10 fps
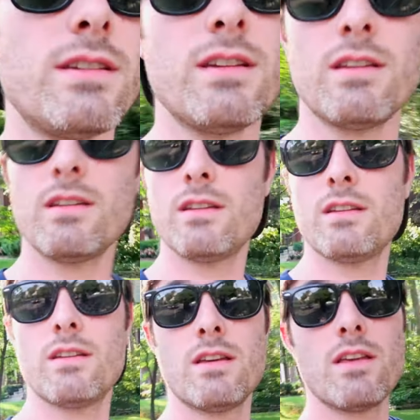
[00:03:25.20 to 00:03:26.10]
see,
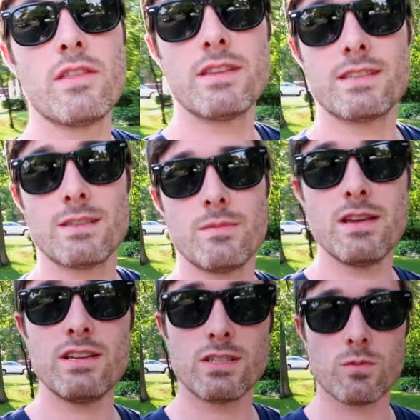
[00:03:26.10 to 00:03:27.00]
this is
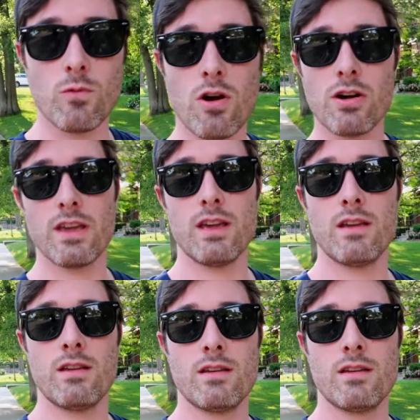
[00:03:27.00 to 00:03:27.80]
me just walking.